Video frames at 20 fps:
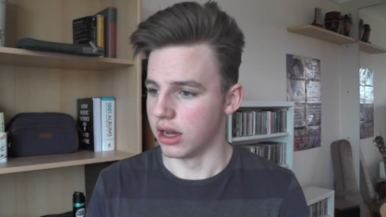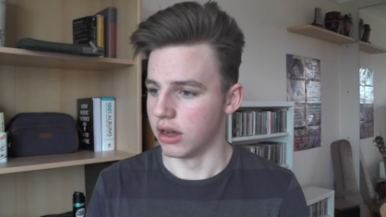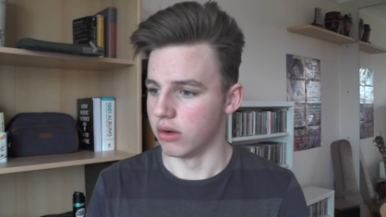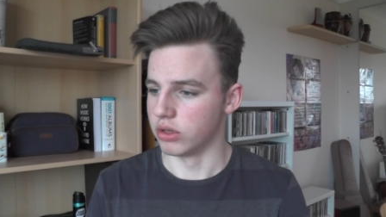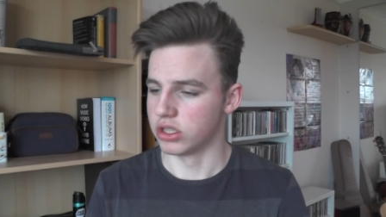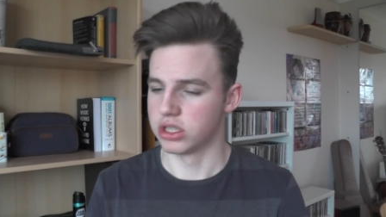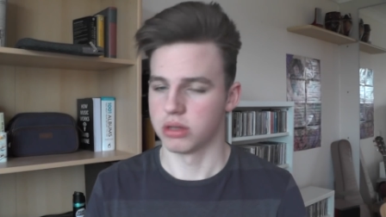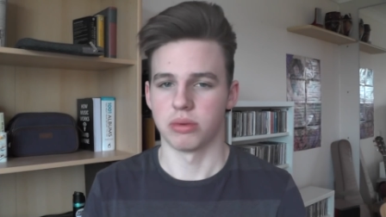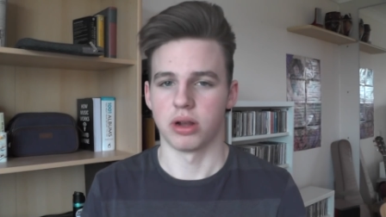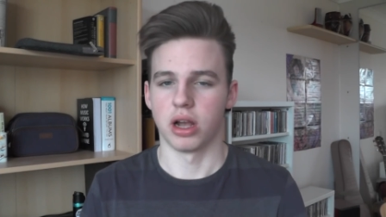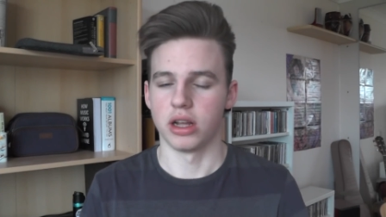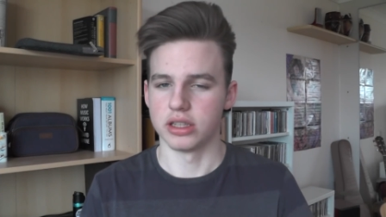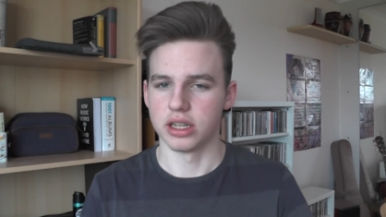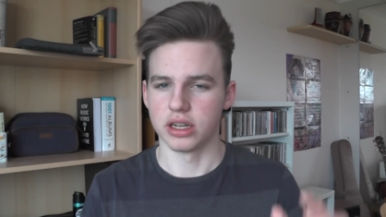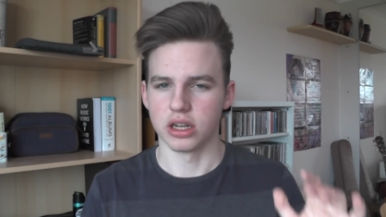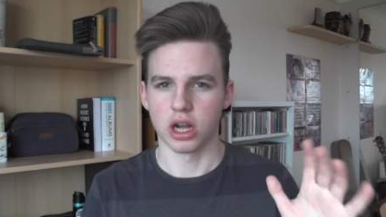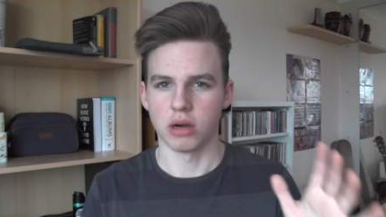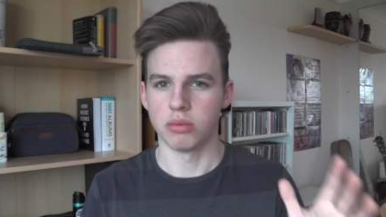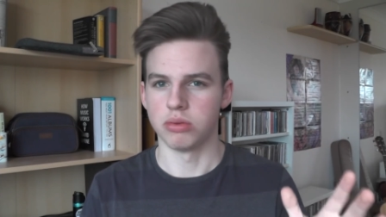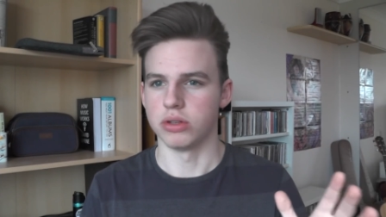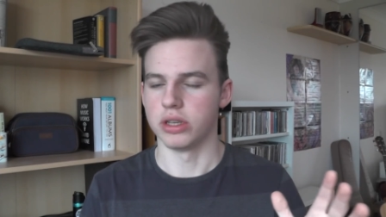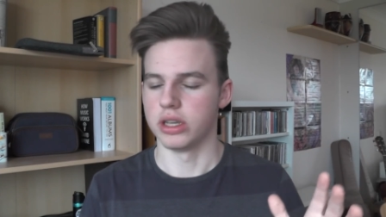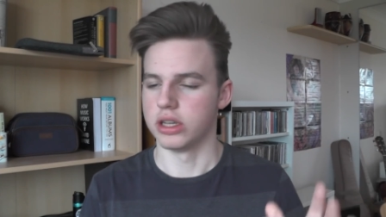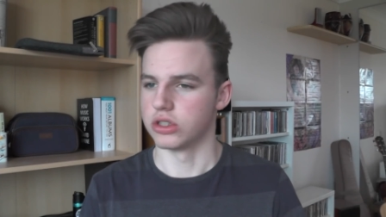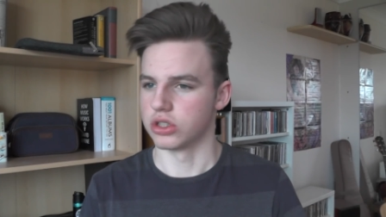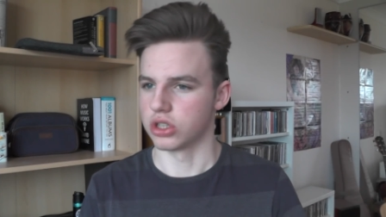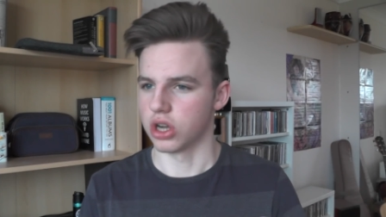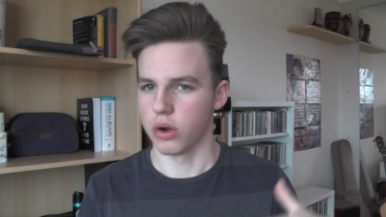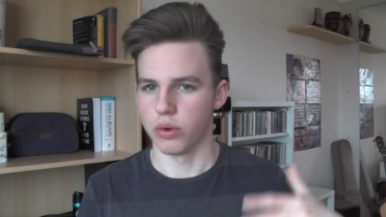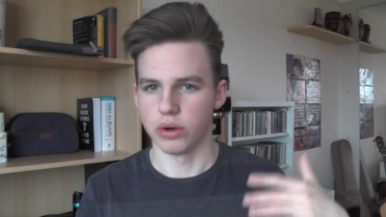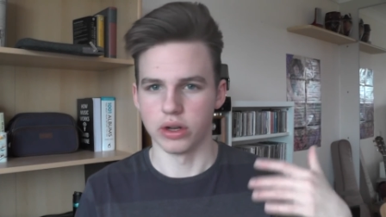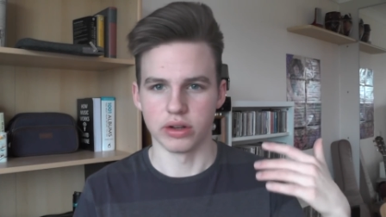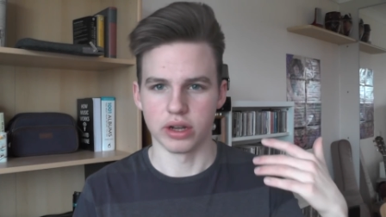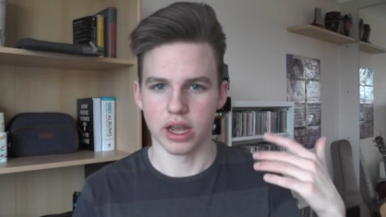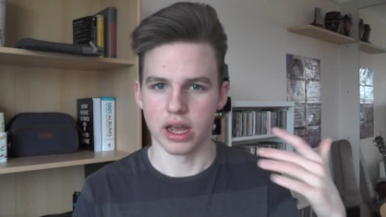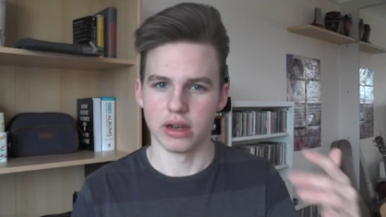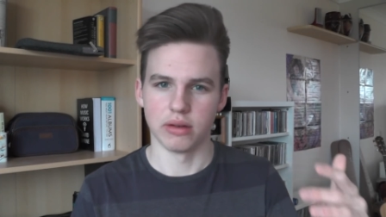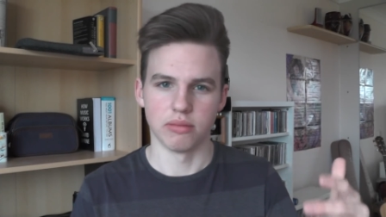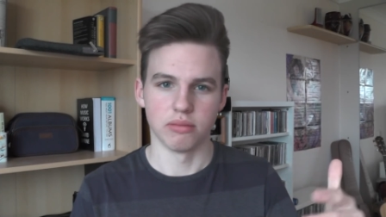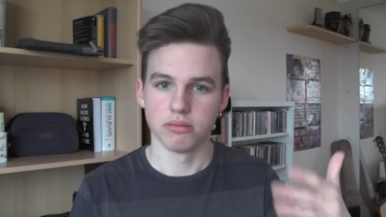which is something I did a couple of years ago, and
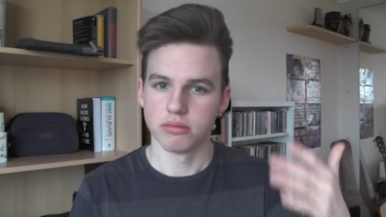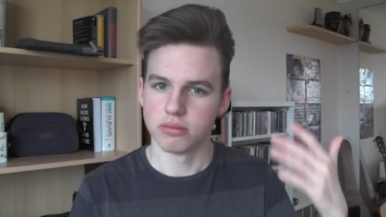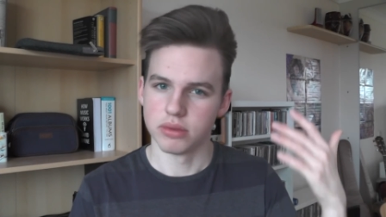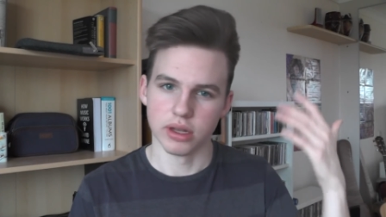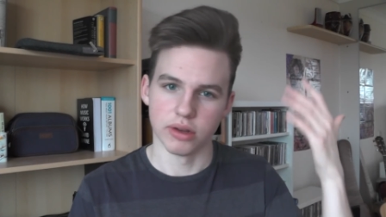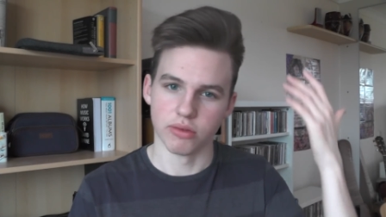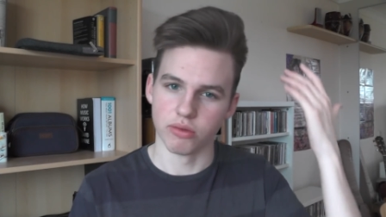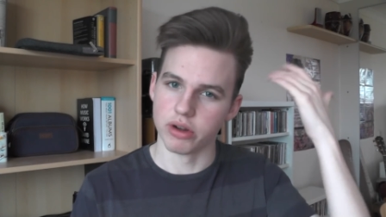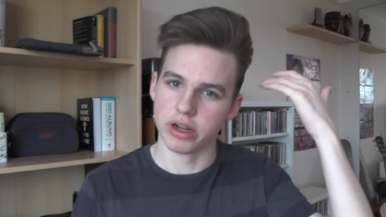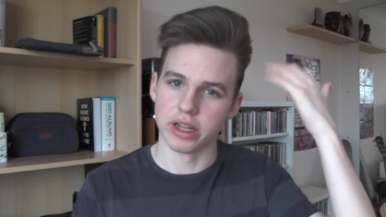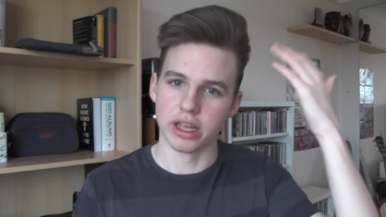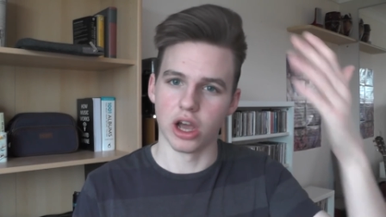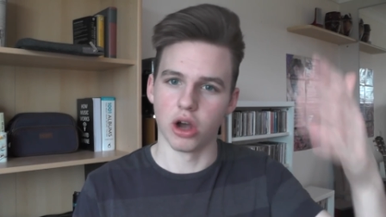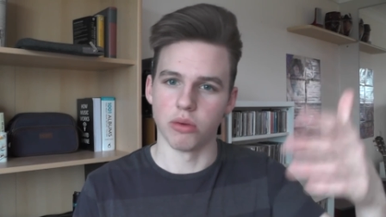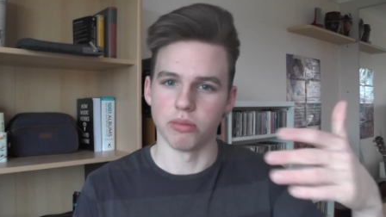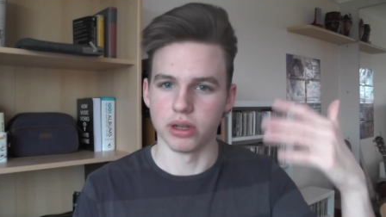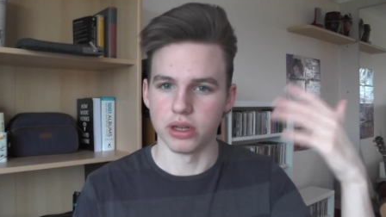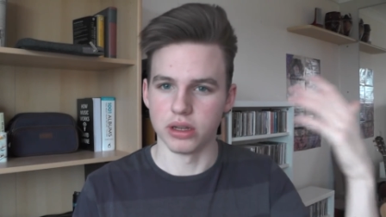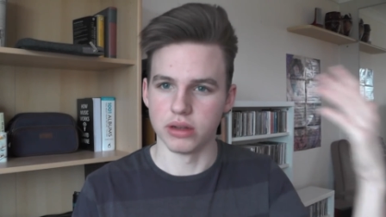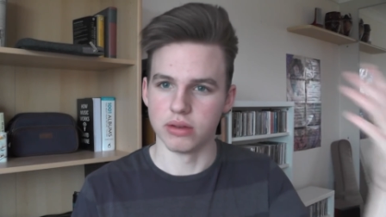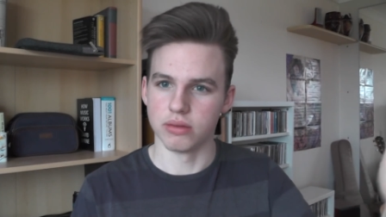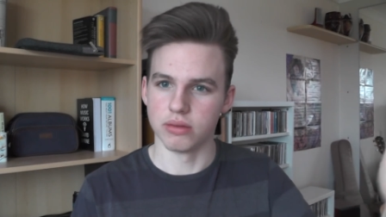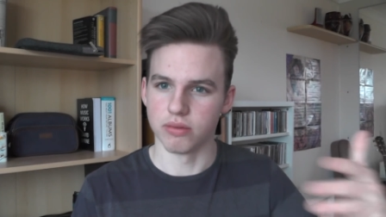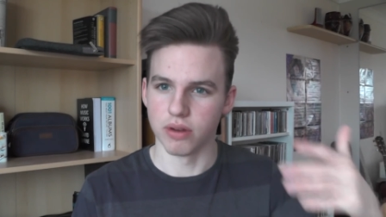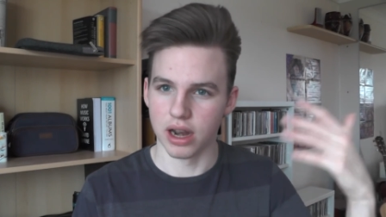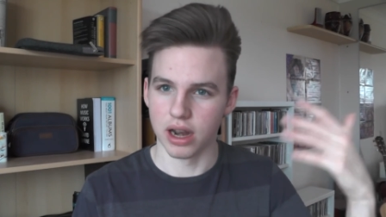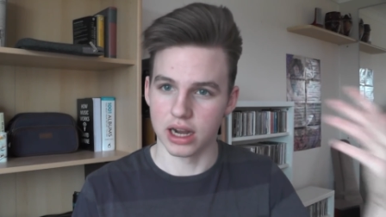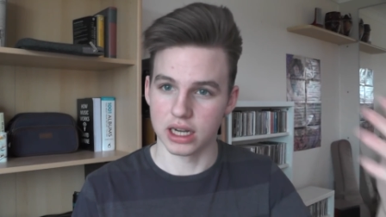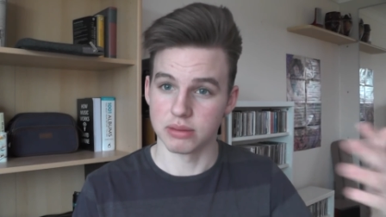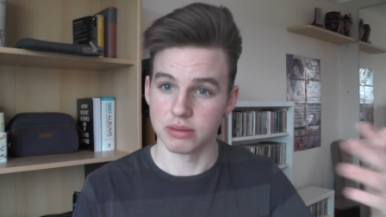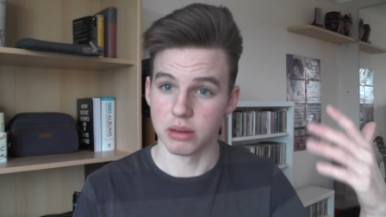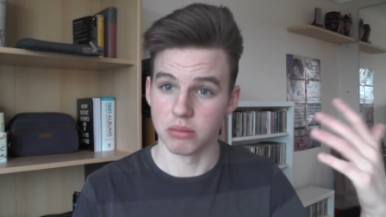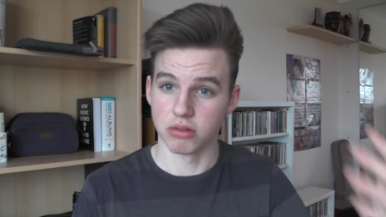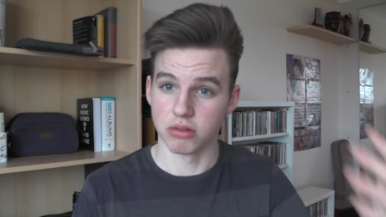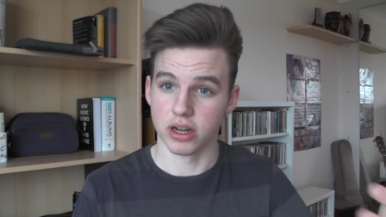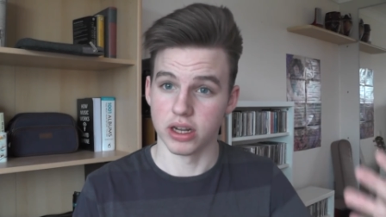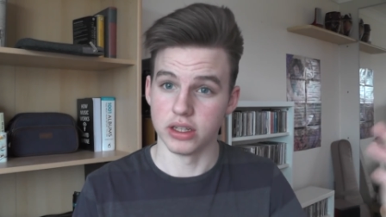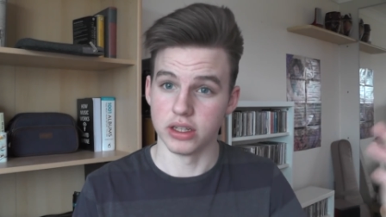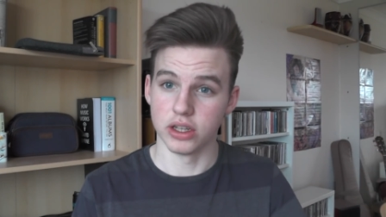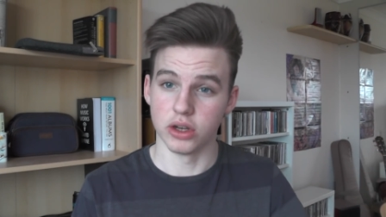again, it really helped me relax my
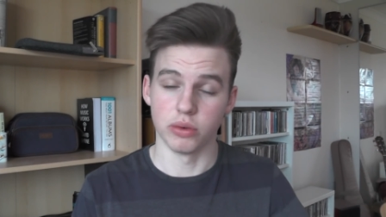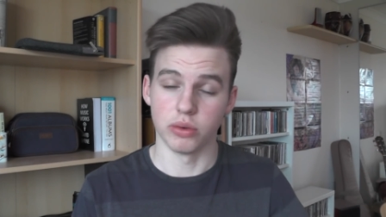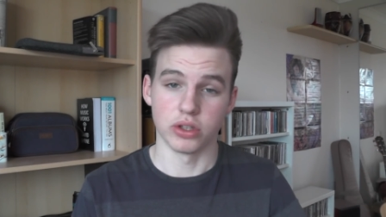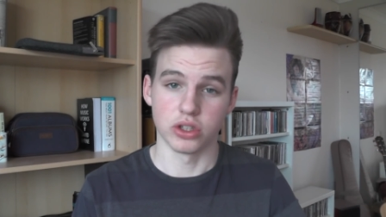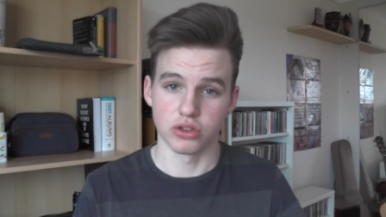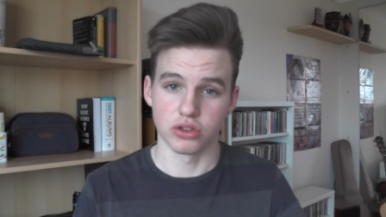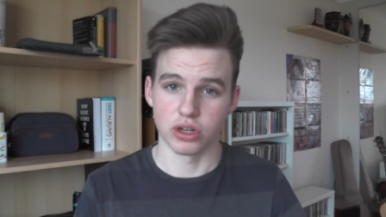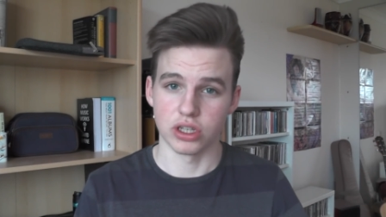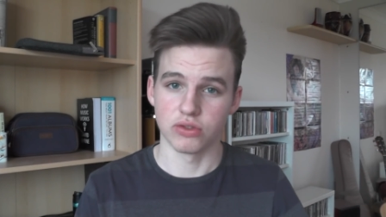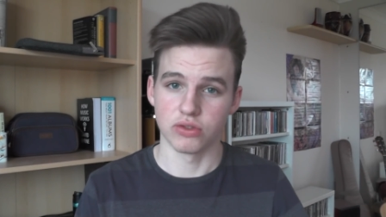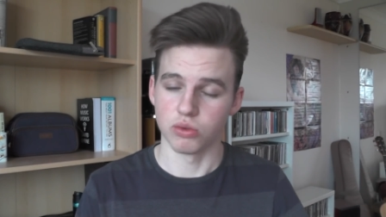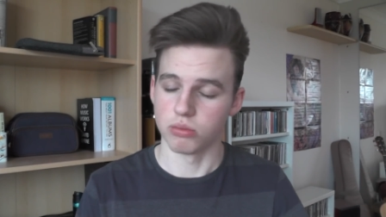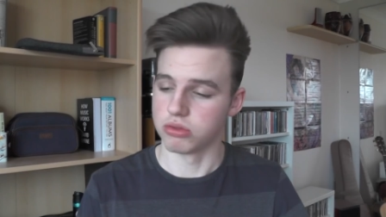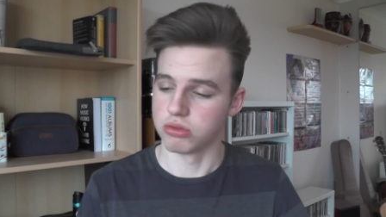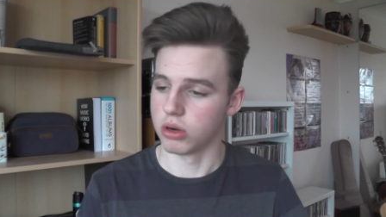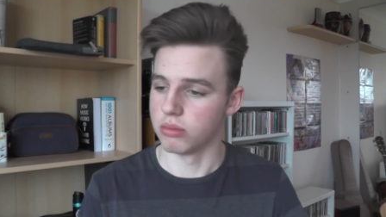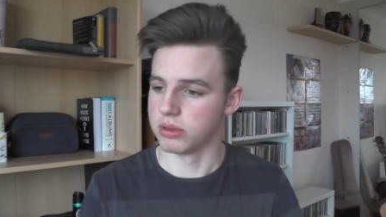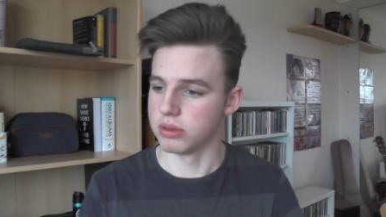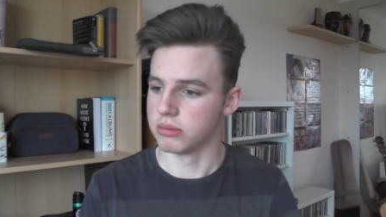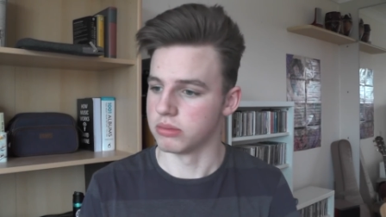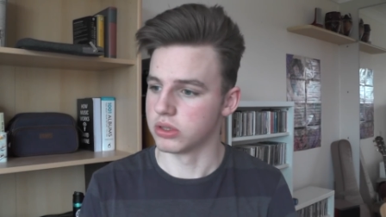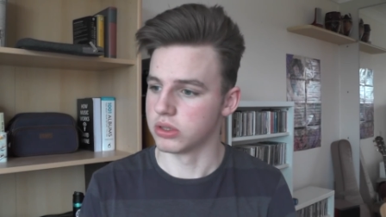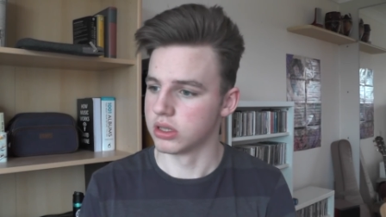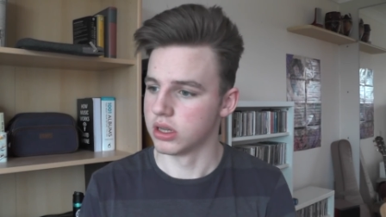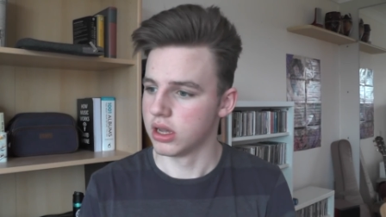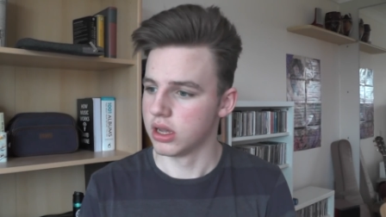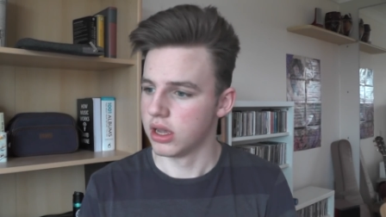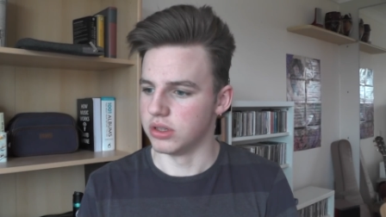brain, deal with stressful problems.